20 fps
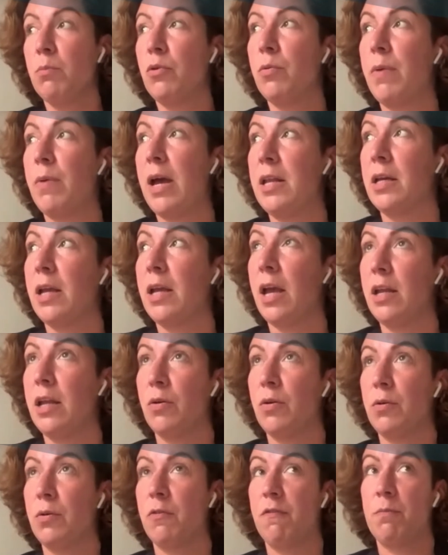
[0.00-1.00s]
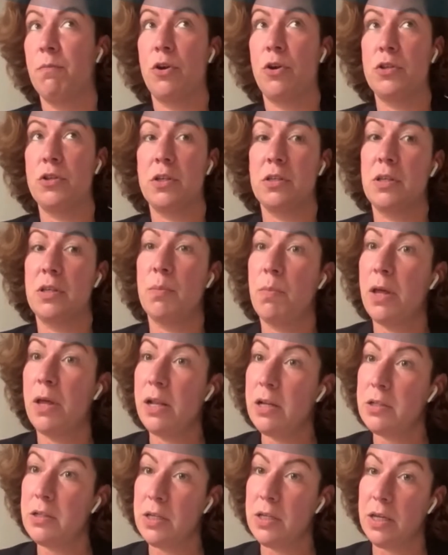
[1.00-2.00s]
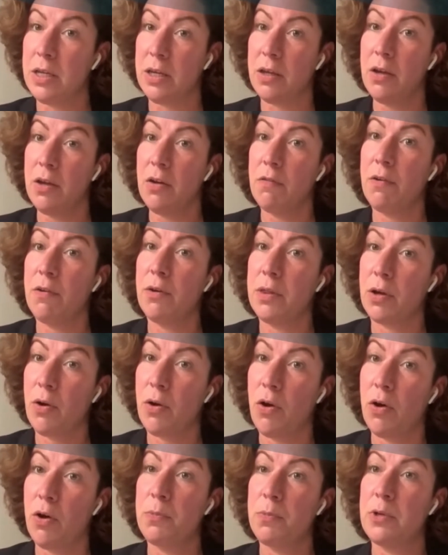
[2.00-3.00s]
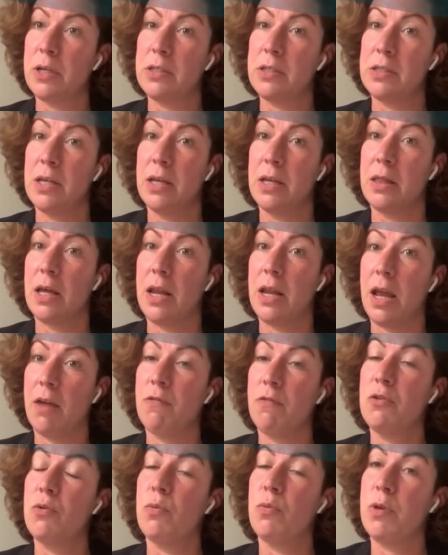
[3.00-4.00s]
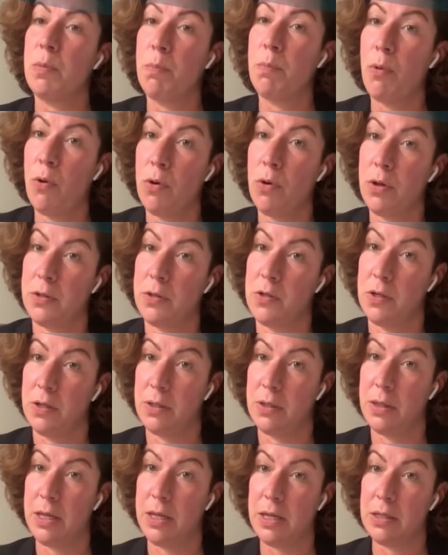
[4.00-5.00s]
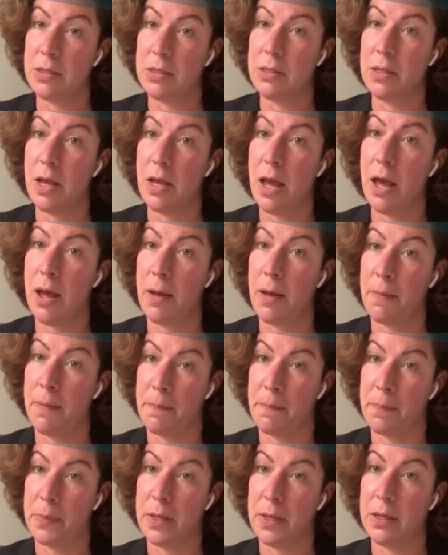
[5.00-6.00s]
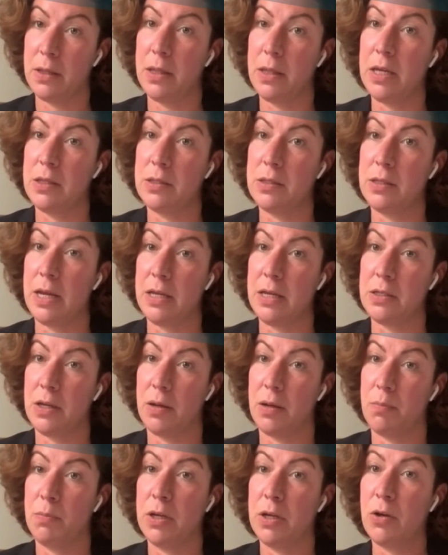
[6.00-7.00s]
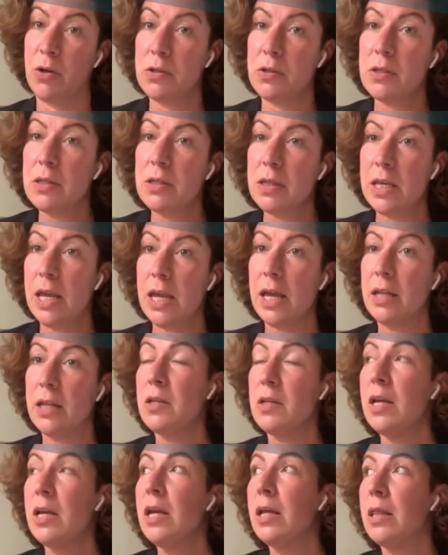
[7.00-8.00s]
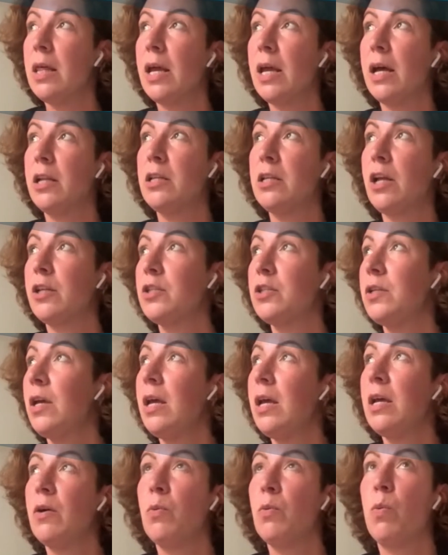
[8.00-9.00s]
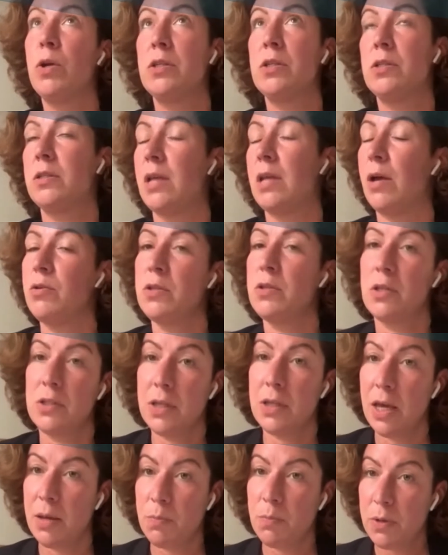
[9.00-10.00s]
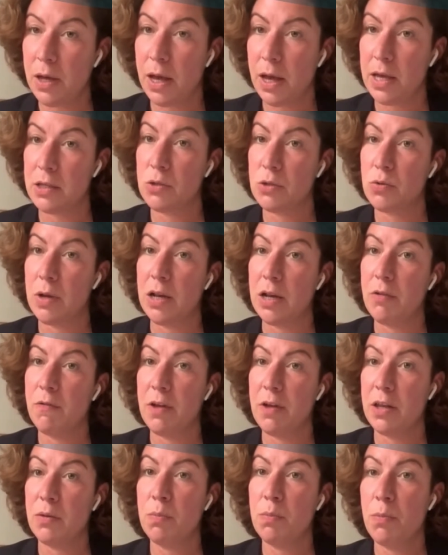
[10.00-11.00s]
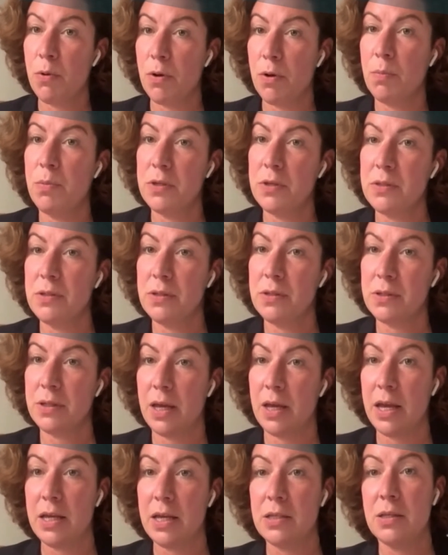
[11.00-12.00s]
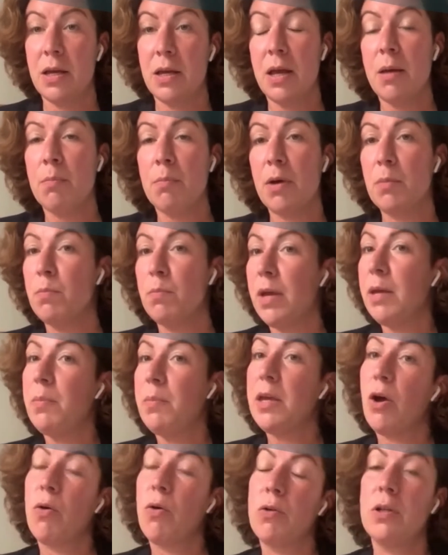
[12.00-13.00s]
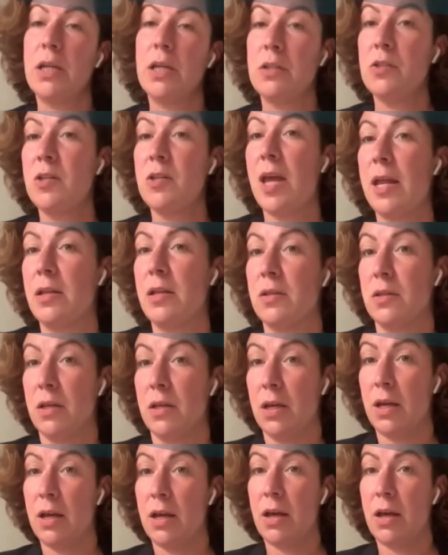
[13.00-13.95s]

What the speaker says: provide a kind of processability for the corporates that have to report these data. Because in the end, there are not 1,000 KPIs relevant per business case, but maybe only 10